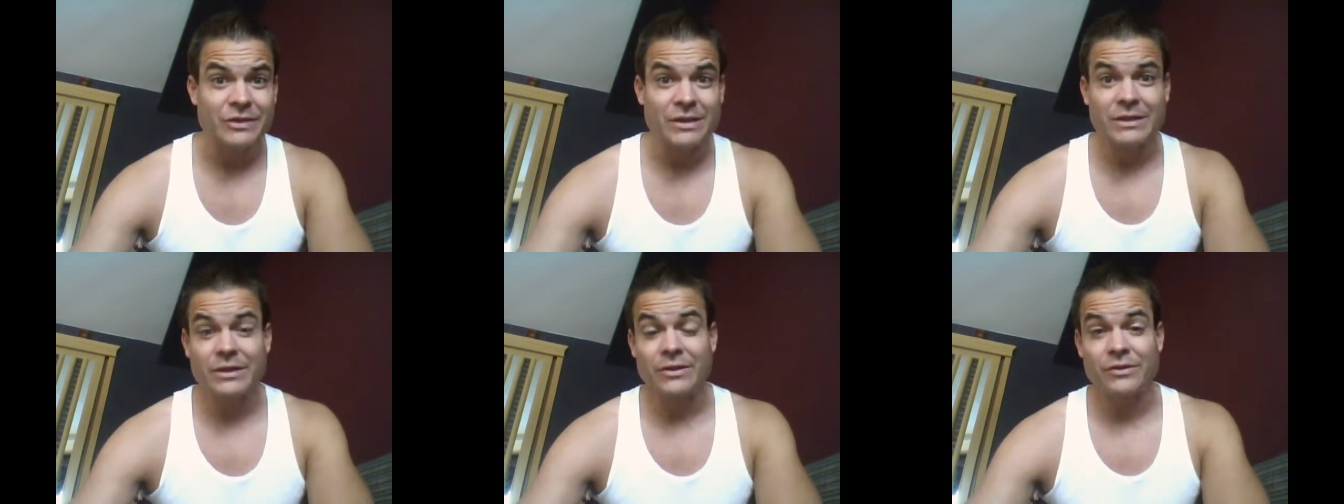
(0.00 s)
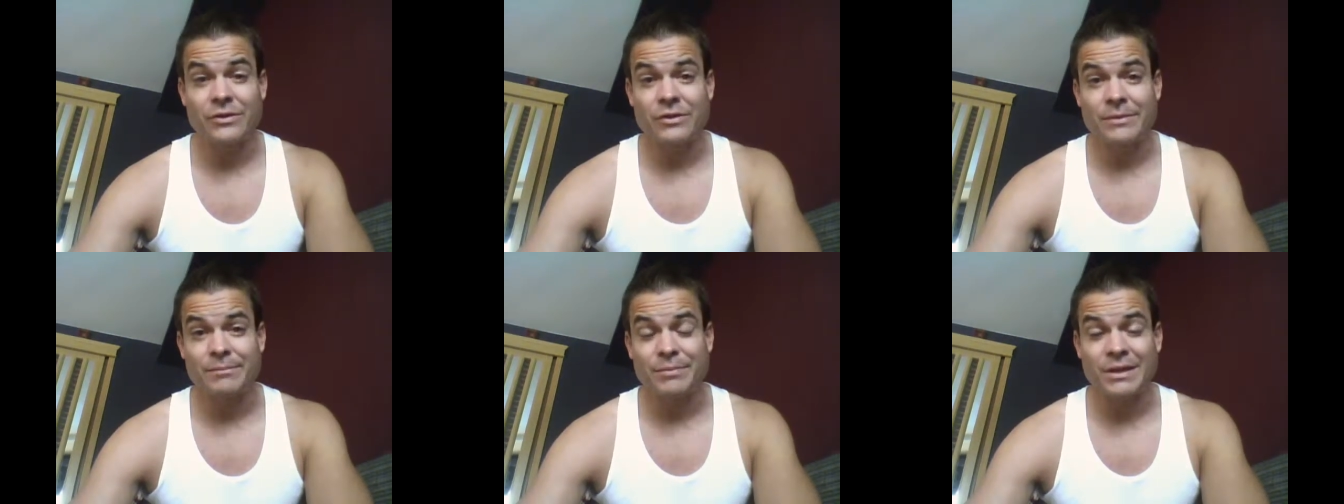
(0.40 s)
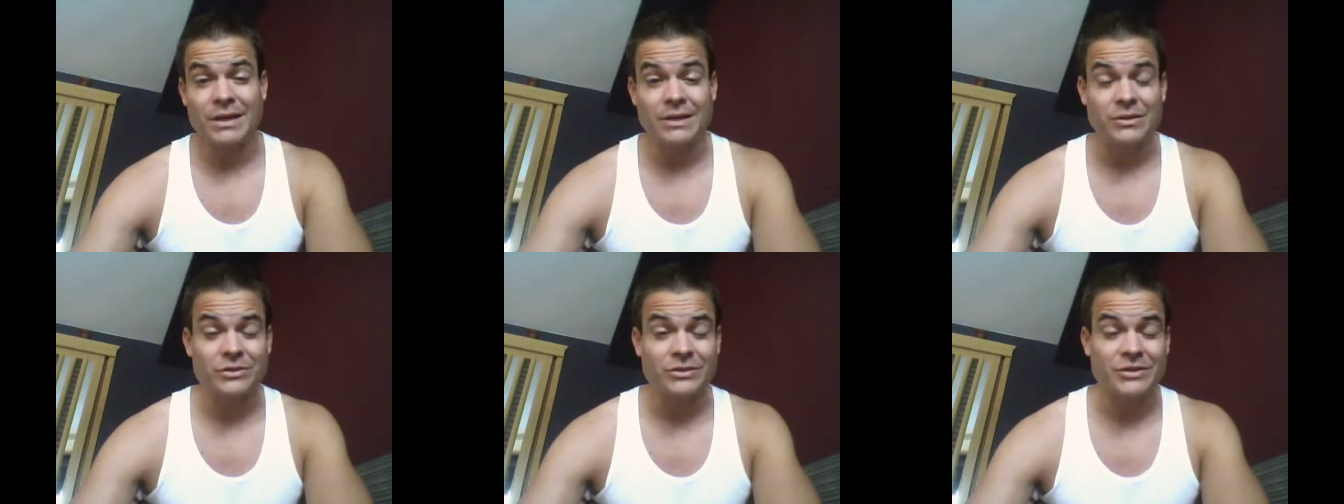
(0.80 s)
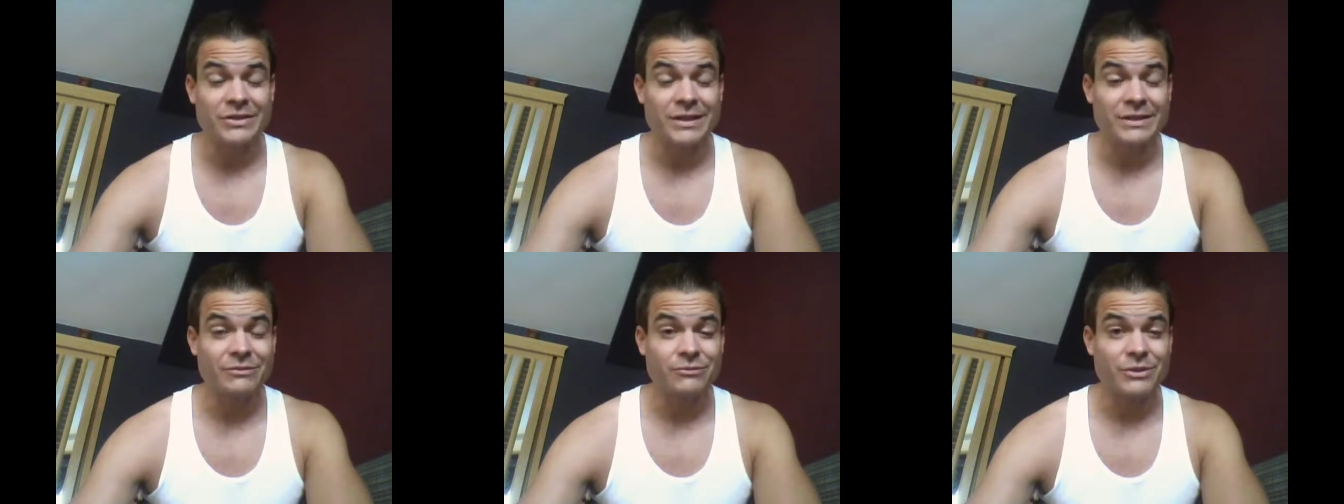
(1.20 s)
And another blogger
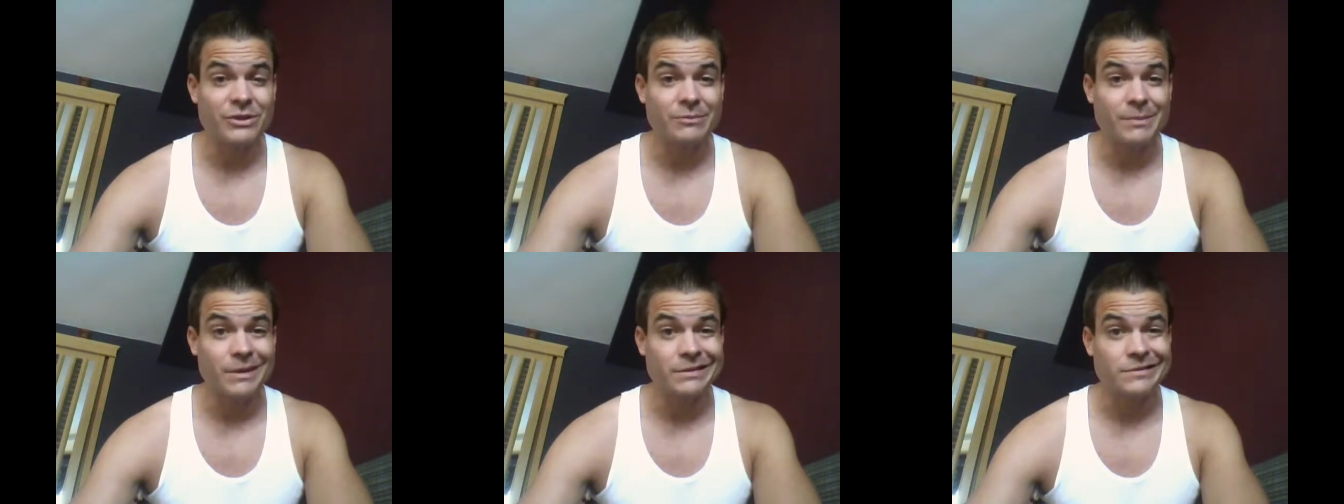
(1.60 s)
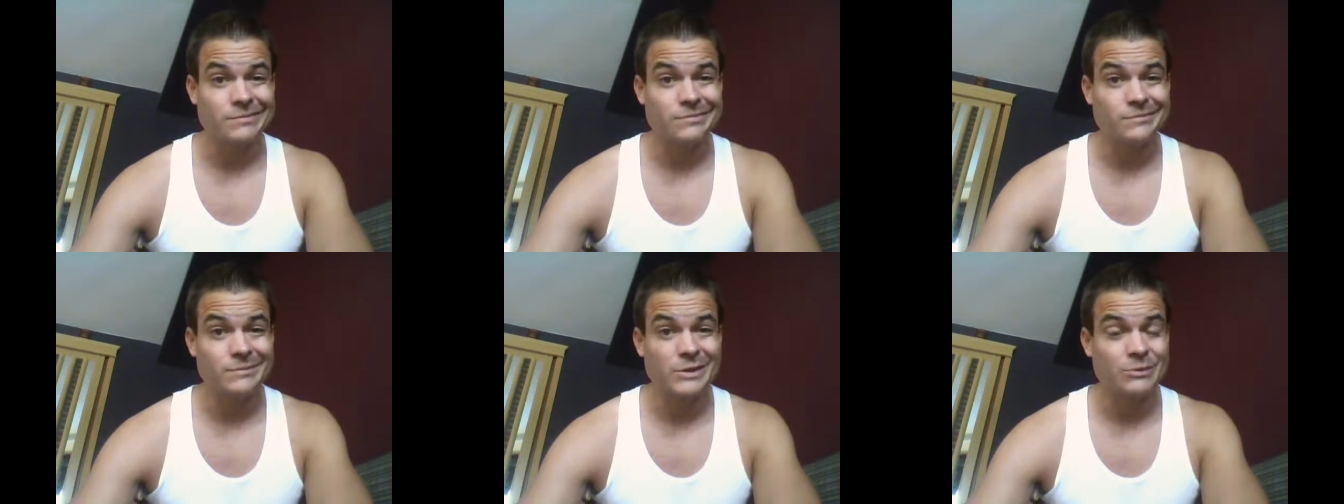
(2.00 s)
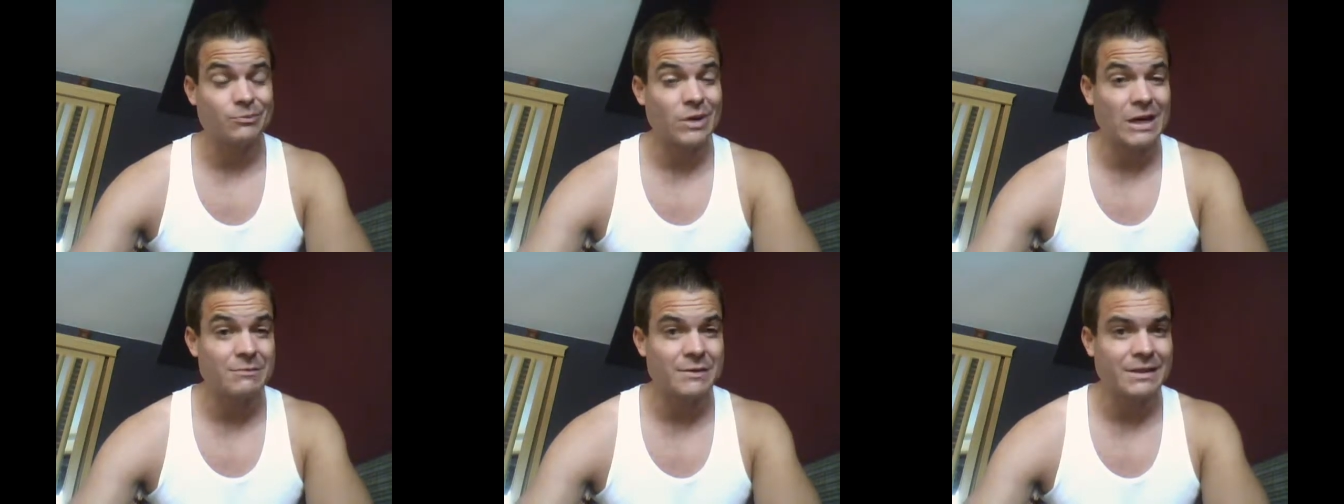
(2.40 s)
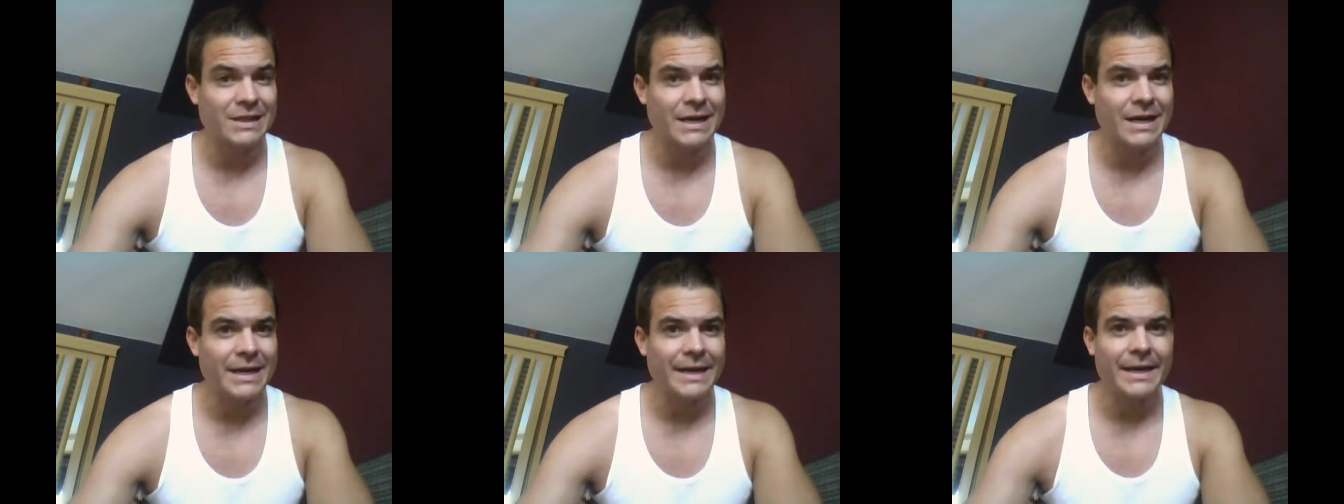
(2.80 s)
said in response, mm, he's probably
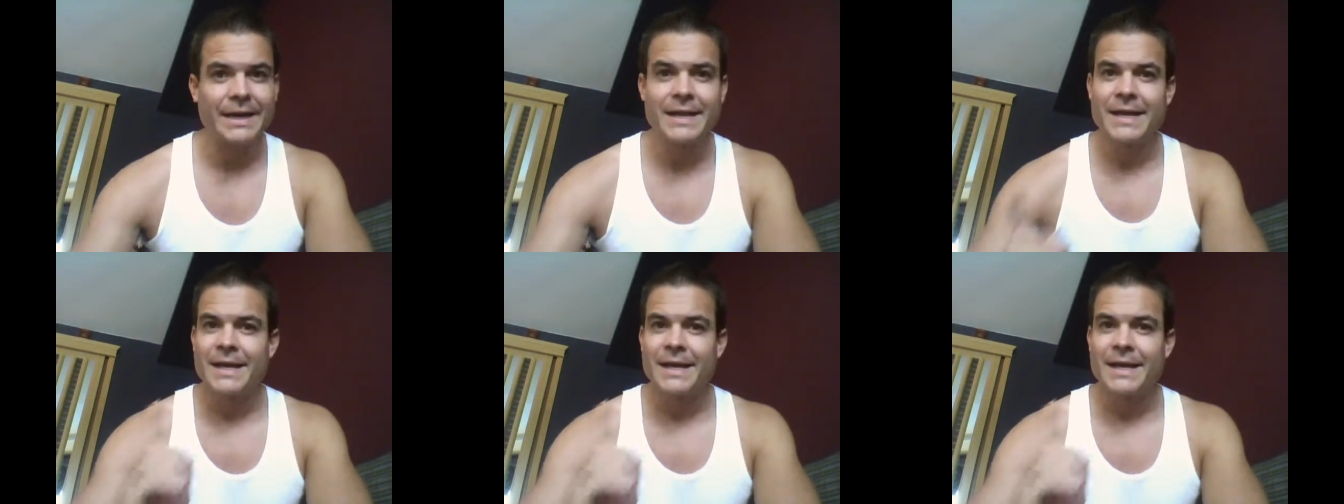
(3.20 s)
lying.